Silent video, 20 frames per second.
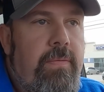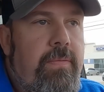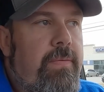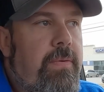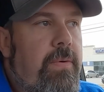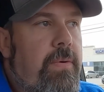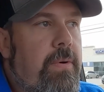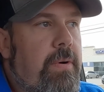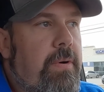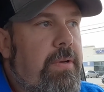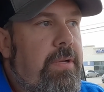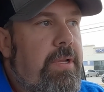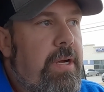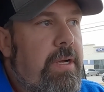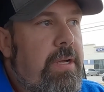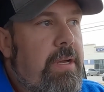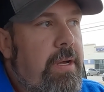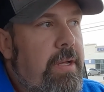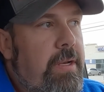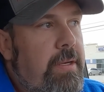for
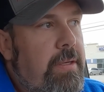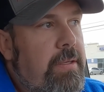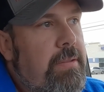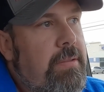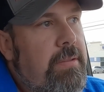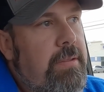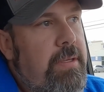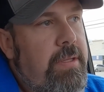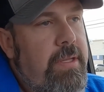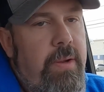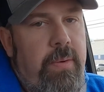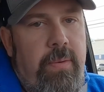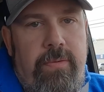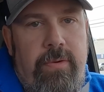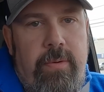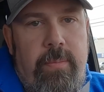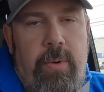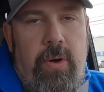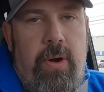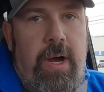duck hunting, and they were
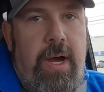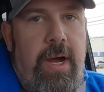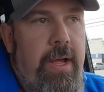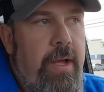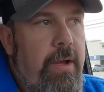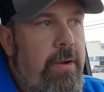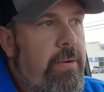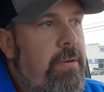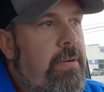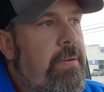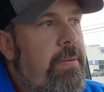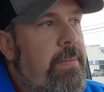from Ohio.